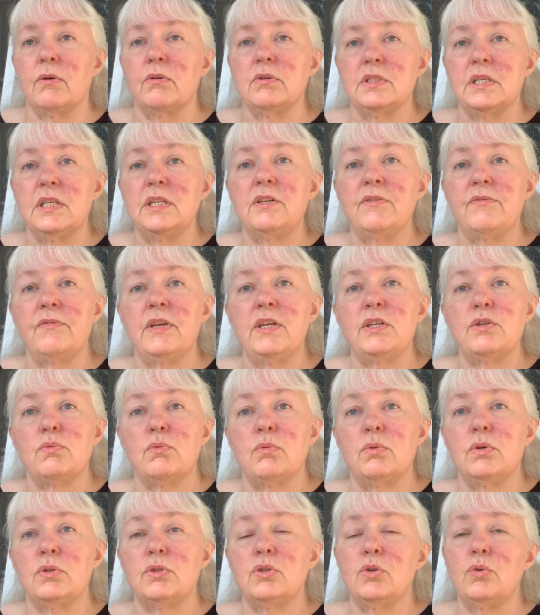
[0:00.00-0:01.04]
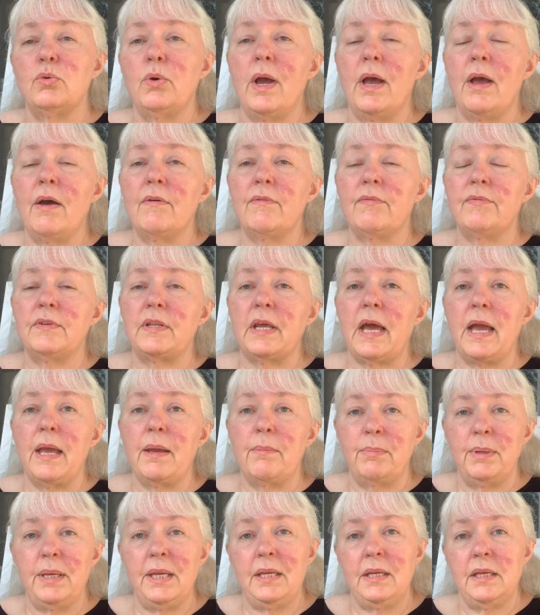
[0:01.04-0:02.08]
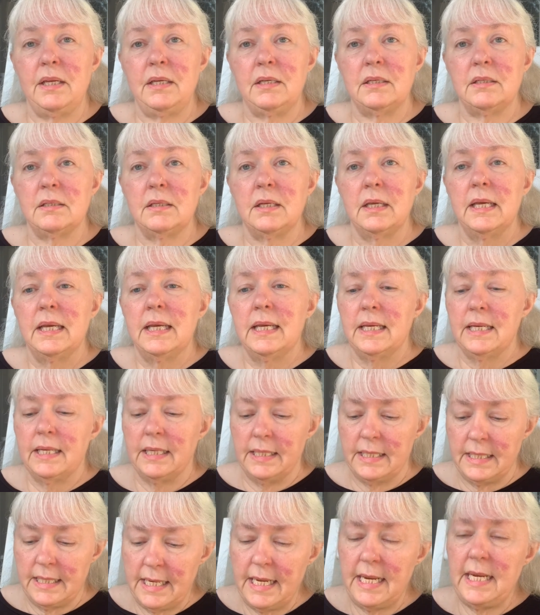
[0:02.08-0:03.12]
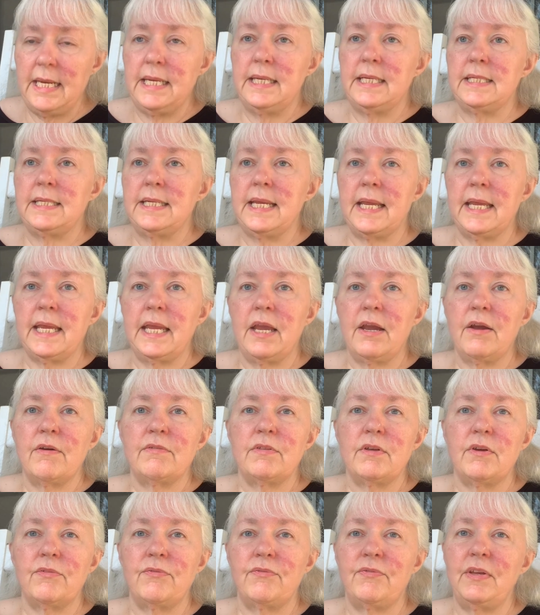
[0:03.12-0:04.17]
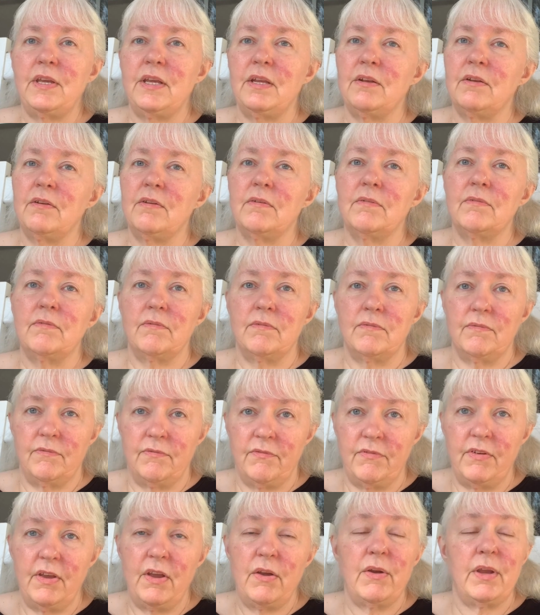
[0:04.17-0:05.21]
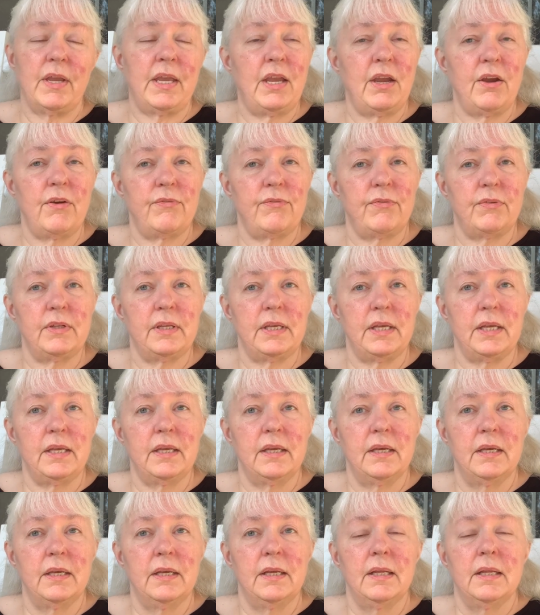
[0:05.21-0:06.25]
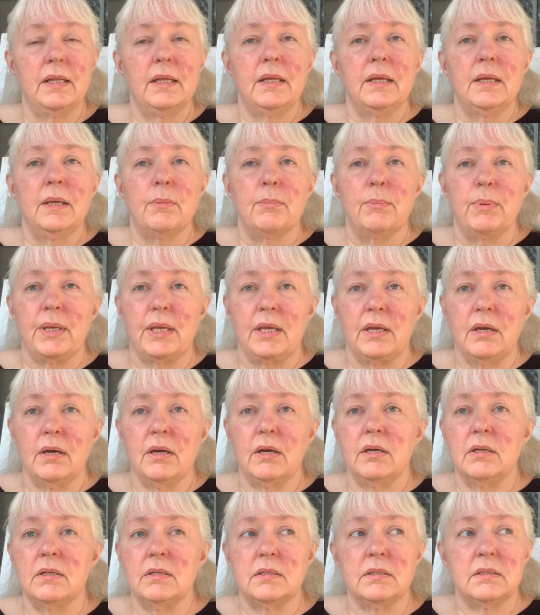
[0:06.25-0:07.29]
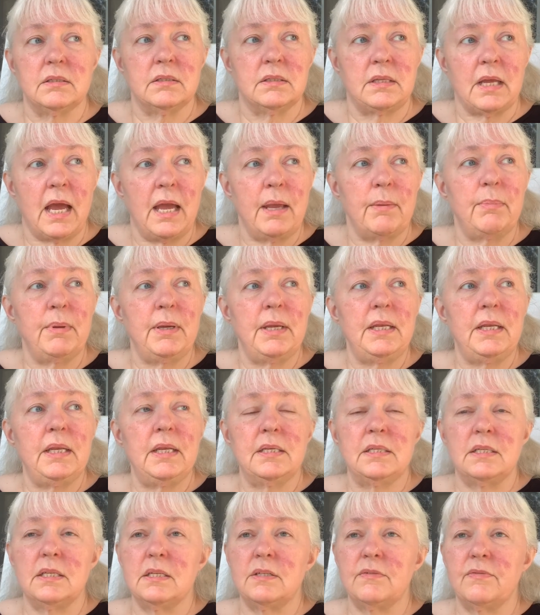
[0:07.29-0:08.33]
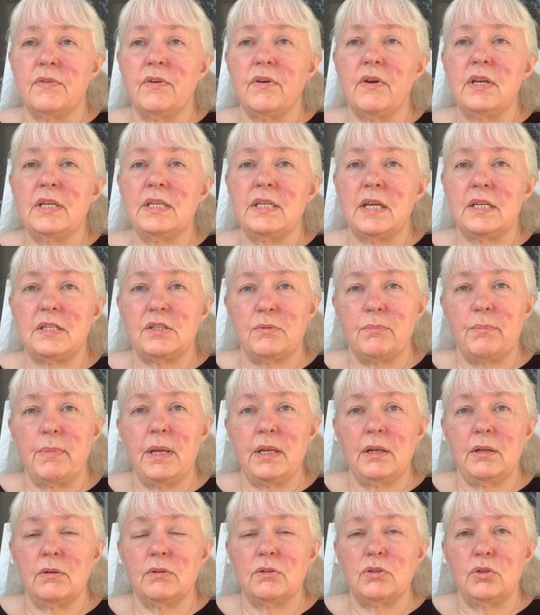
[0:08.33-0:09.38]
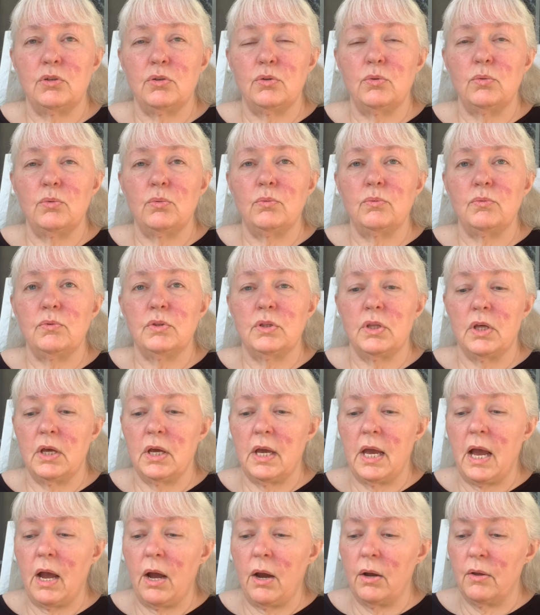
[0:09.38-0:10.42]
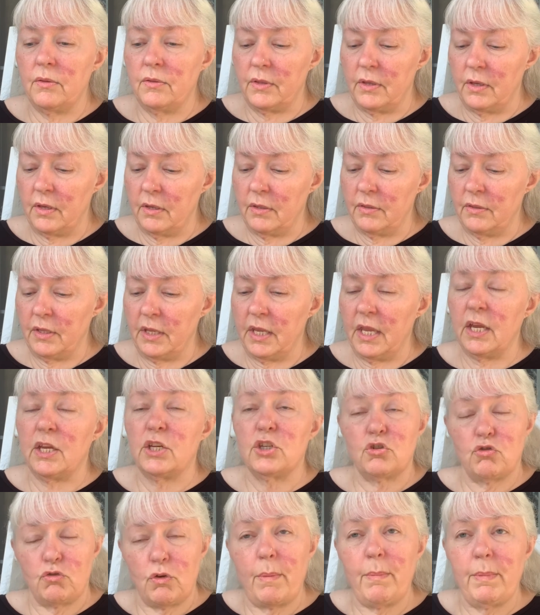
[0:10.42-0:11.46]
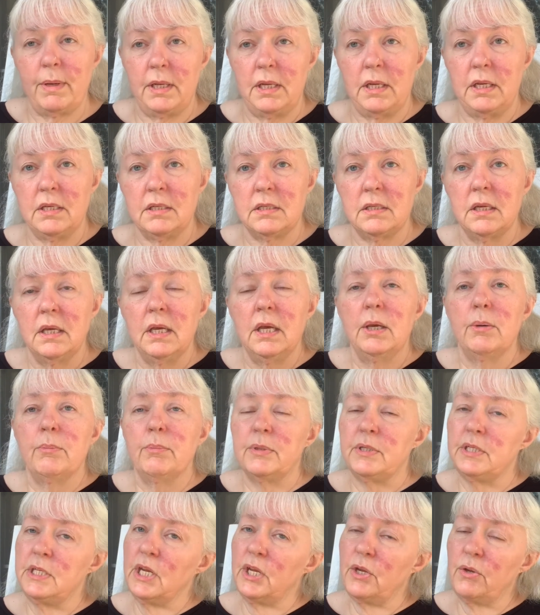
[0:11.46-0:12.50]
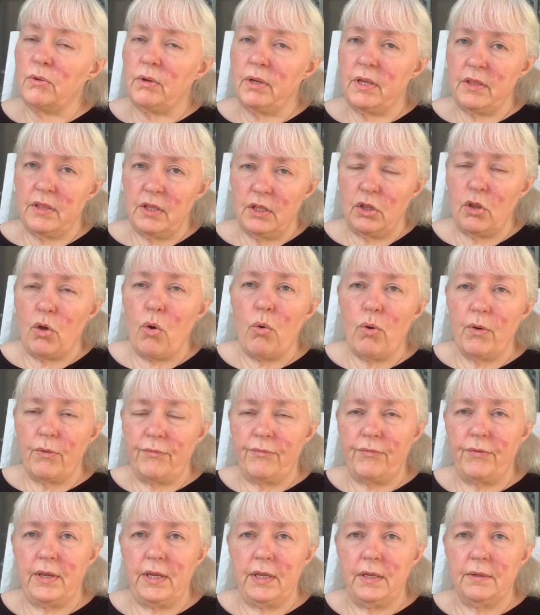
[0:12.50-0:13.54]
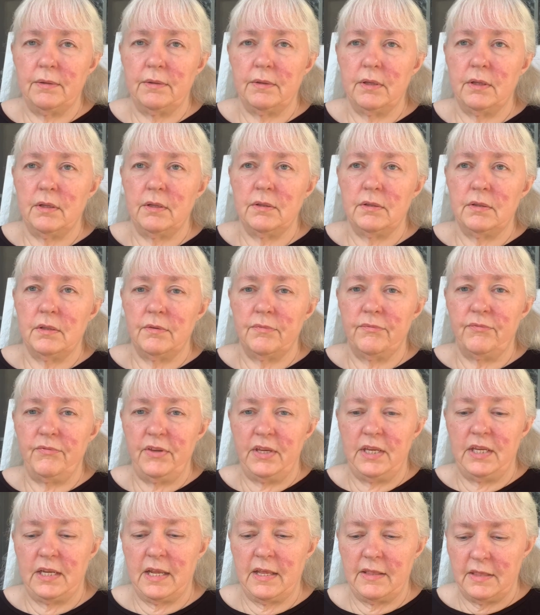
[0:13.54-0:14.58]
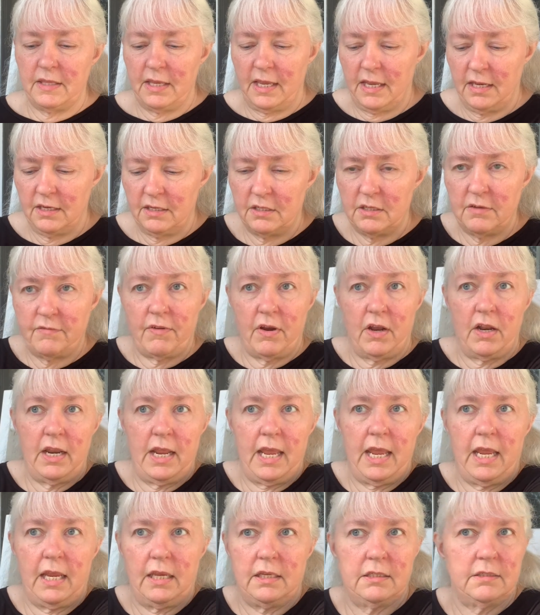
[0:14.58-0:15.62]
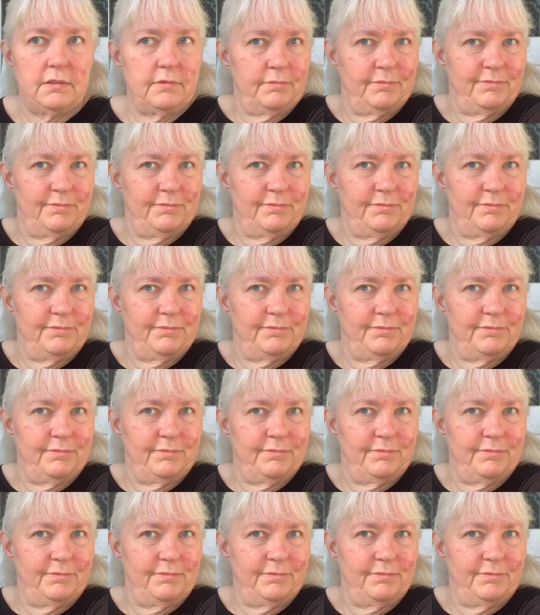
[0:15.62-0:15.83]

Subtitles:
individuals who have diabetes need to take care of their feet very carefully, because diabetes is very detrimental to the extremities, particularly the lower feet, the feet at the ends of our legs,